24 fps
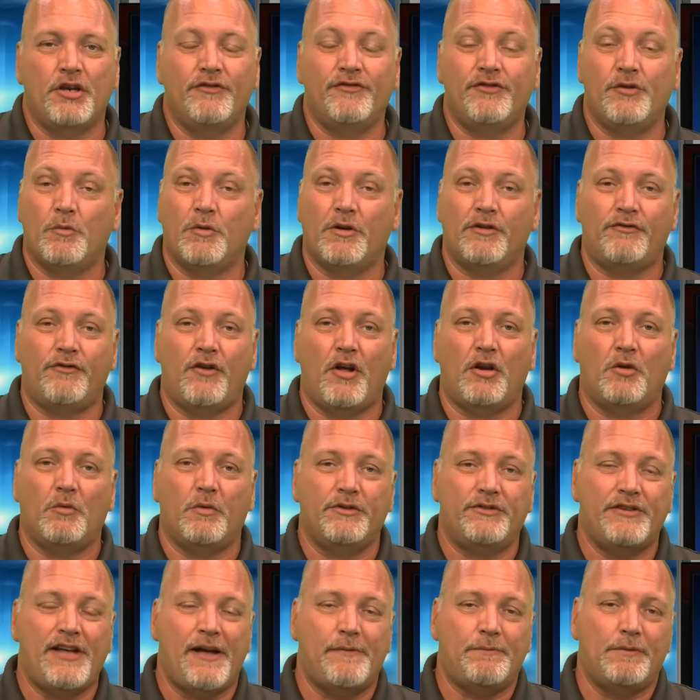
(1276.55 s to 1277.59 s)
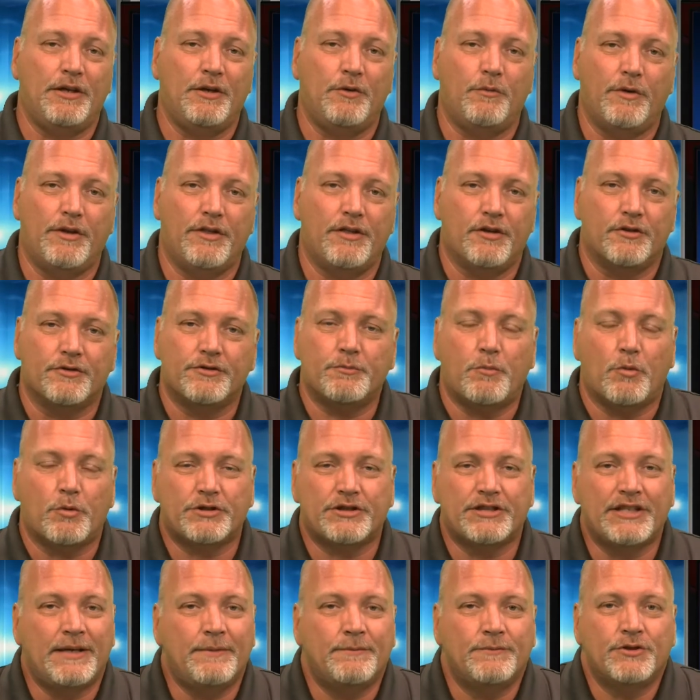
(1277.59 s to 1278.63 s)
If you want to follow what's happening with their
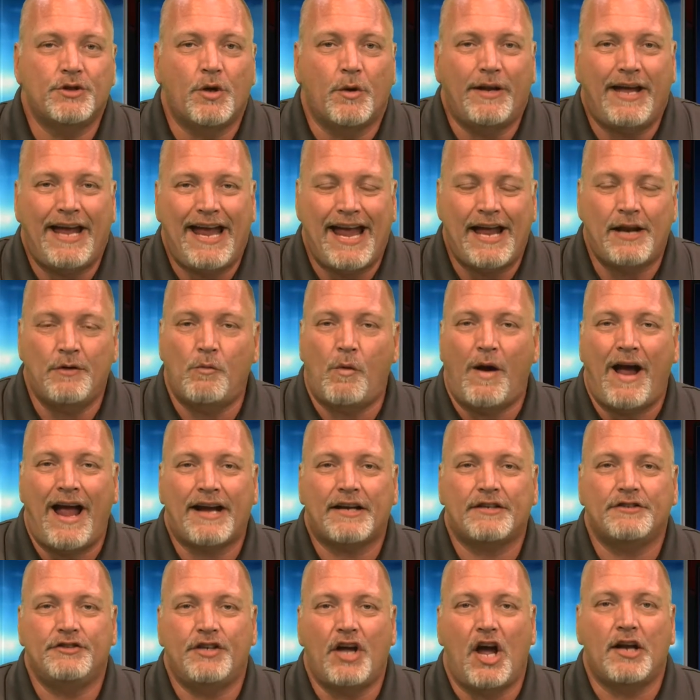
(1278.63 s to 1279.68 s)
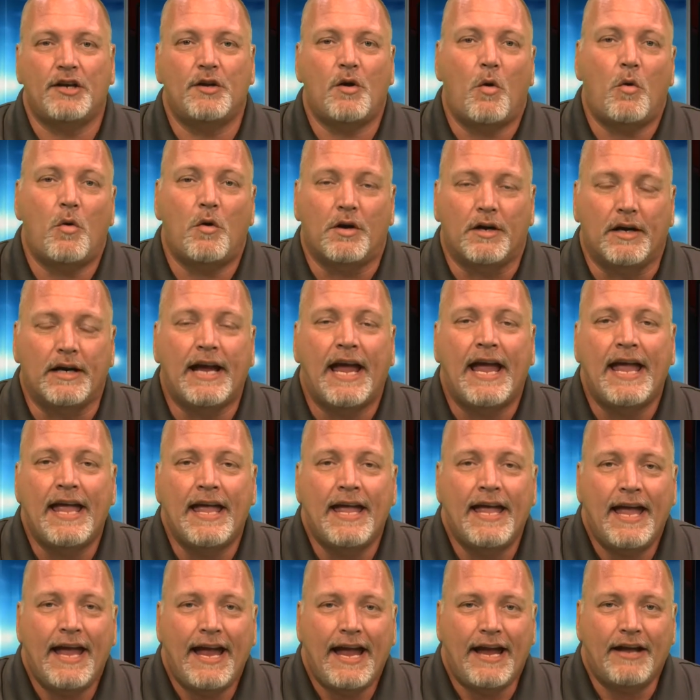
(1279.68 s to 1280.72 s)
sports teams, go to nwac.org
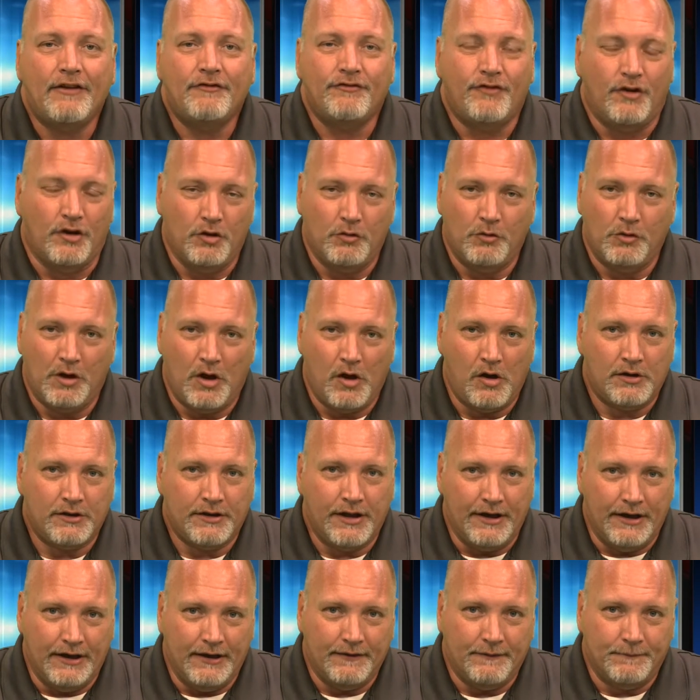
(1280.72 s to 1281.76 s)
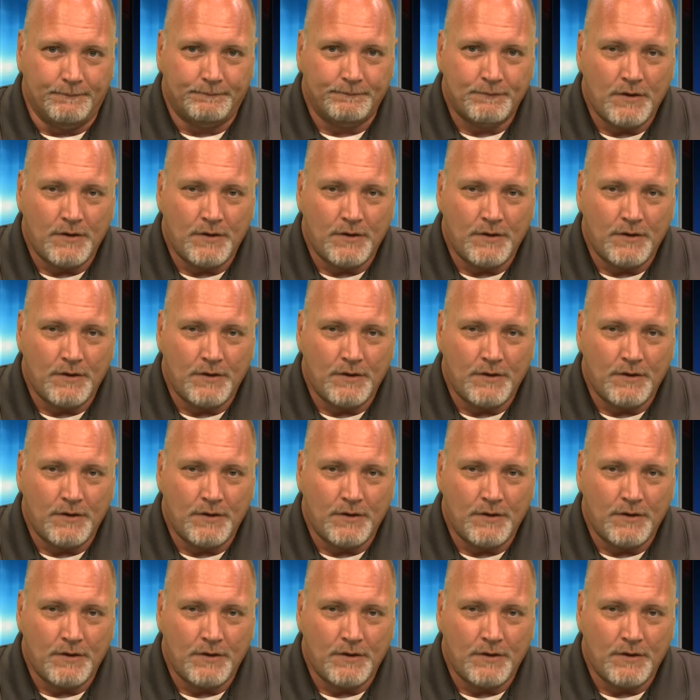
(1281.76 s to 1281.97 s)
and follow along there.